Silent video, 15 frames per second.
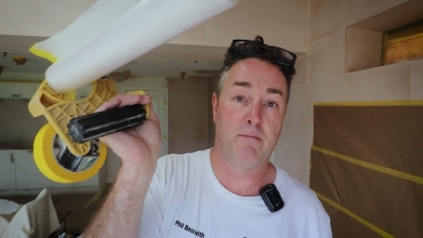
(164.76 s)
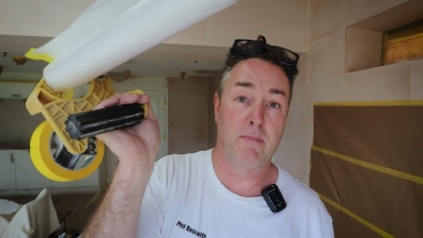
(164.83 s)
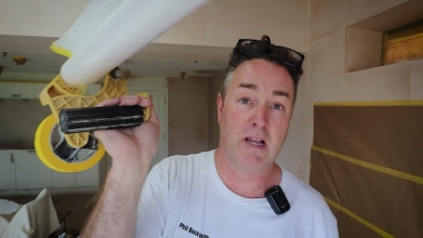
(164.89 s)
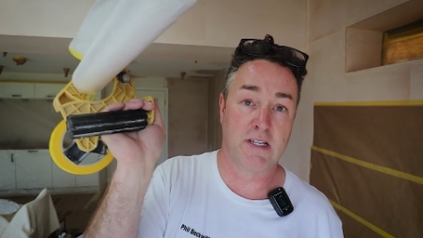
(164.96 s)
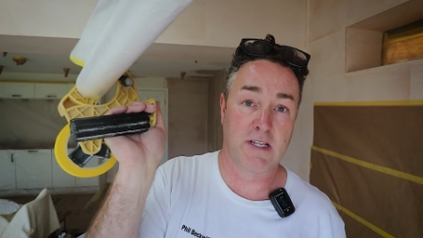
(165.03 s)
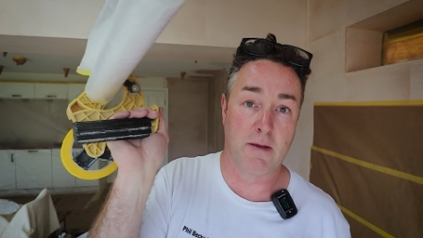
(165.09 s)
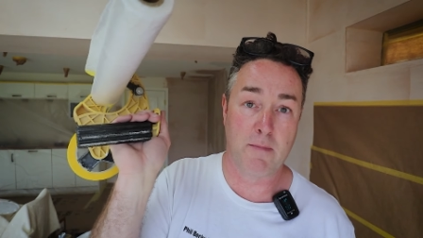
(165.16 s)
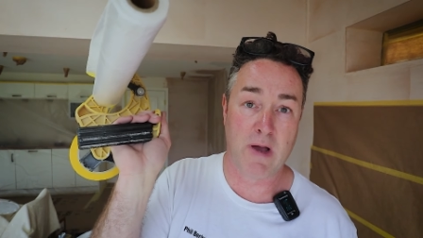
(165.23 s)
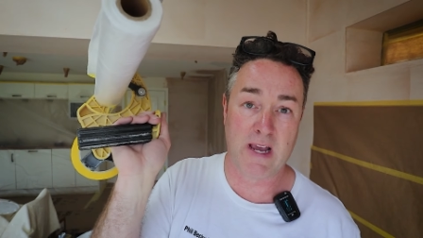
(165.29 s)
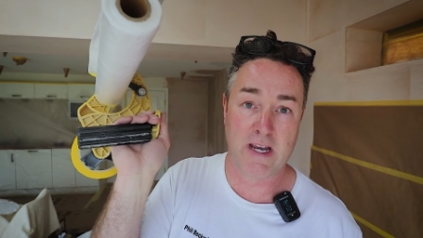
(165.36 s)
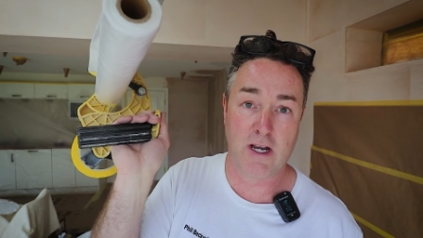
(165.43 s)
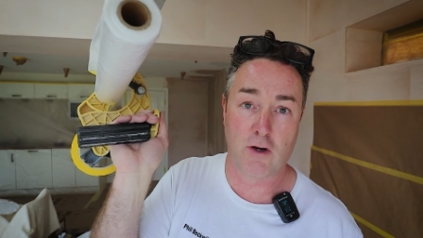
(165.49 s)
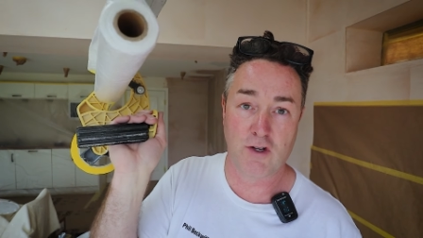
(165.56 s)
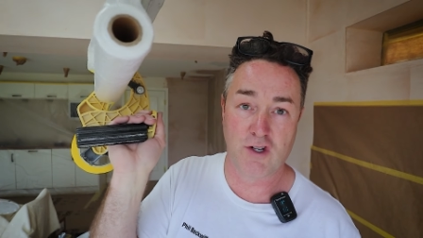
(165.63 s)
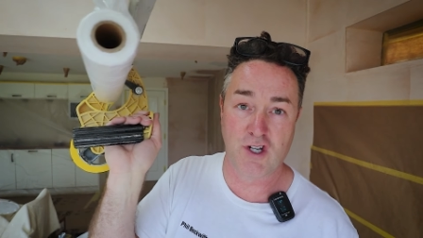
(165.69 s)
plastic
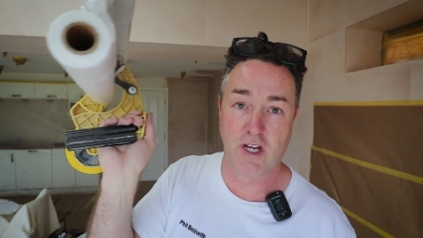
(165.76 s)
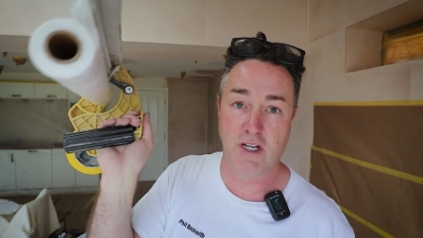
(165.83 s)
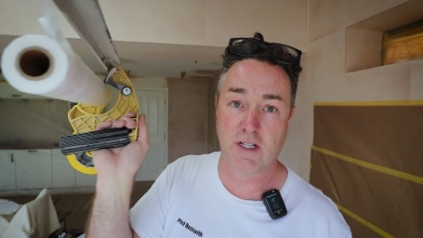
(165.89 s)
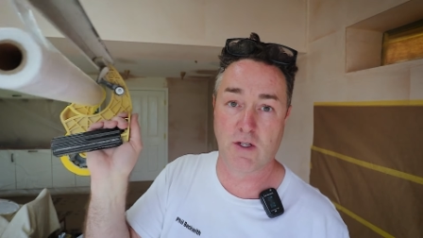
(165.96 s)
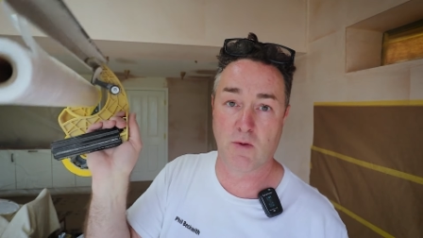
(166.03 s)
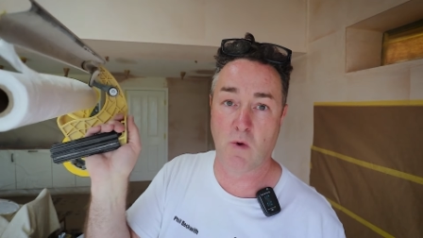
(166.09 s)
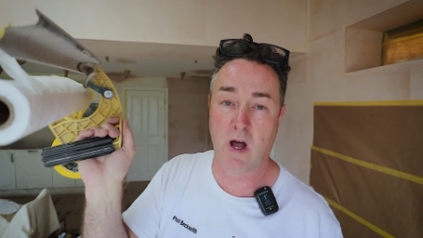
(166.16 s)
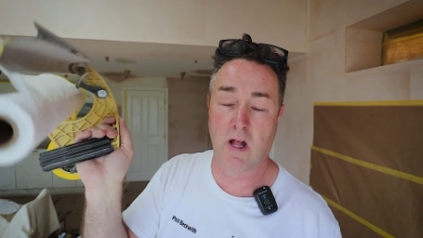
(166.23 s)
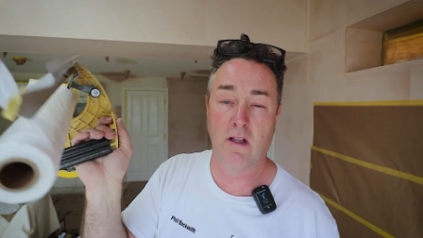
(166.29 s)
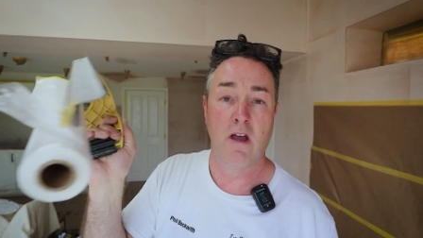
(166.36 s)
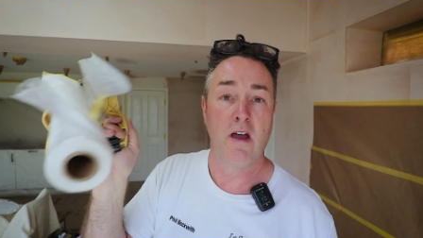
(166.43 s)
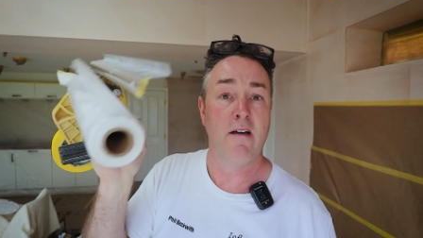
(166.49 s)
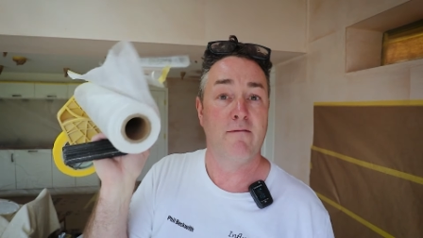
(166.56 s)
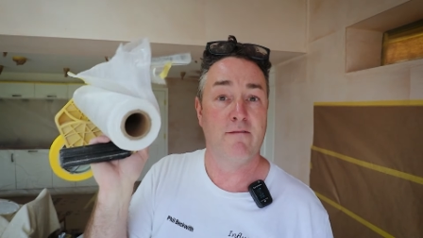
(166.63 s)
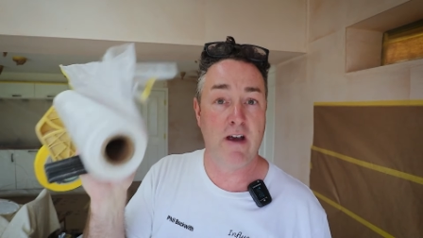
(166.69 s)
bagging on a sheet as well,
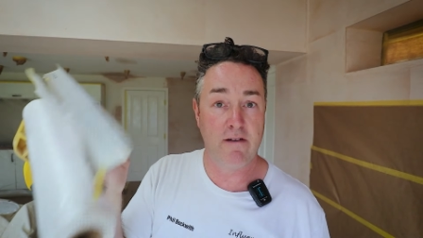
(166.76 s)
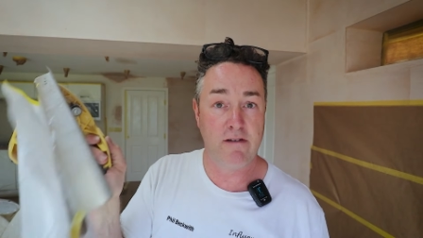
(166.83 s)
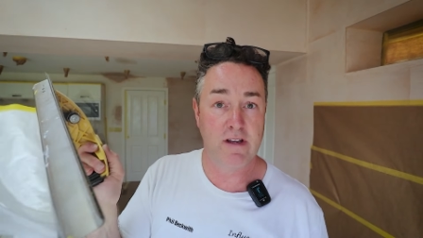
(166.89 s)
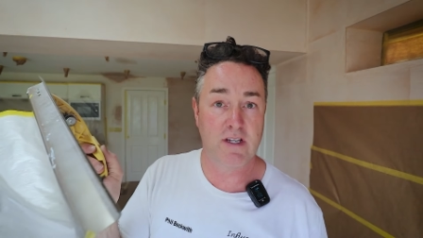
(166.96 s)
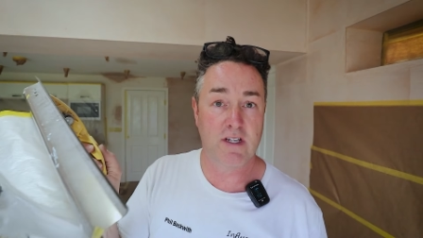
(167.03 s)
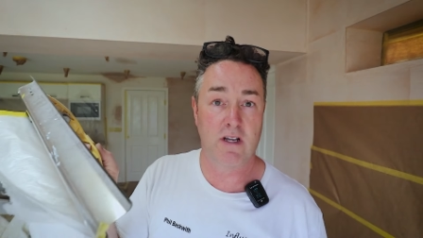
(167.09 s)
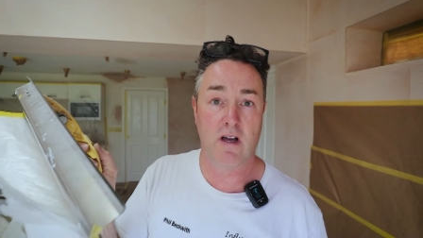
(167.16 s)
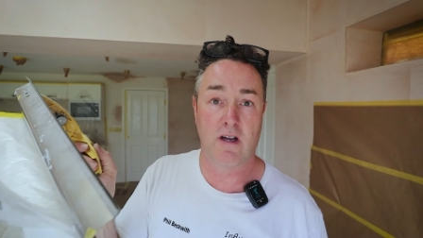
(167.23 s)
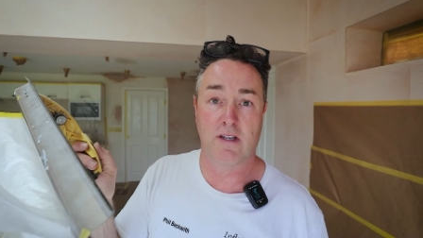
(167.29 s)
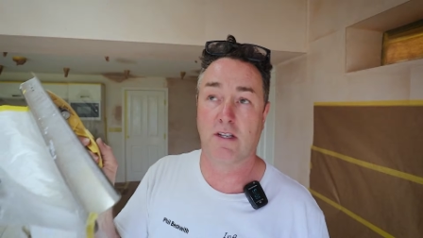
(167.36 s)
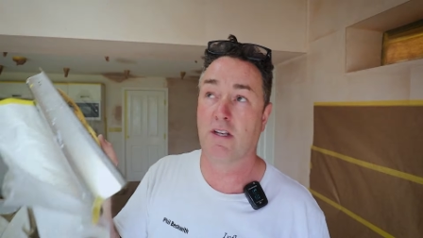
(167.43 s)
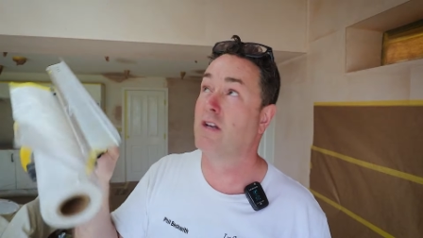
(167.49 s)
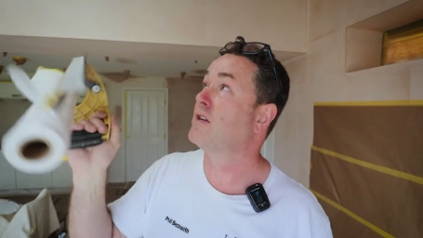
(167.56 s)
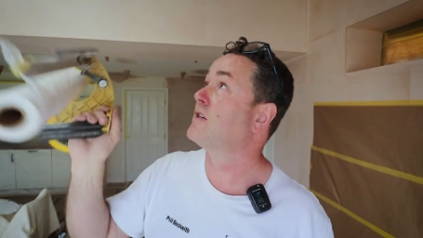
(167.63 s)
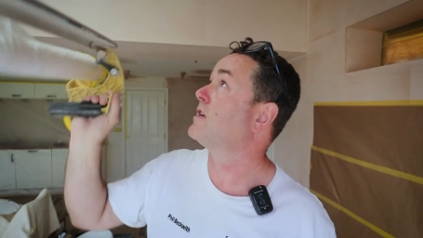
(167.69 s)
various
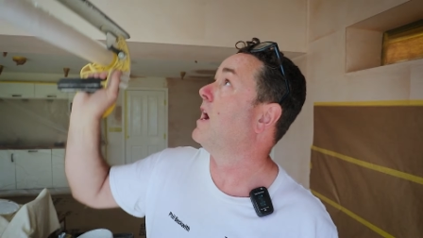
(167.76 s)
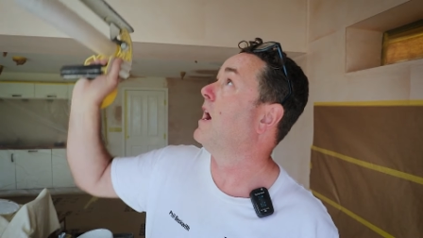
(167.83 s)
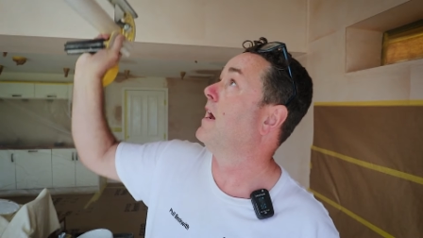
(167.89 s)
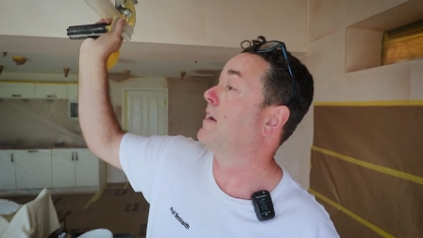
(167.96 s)
sizes,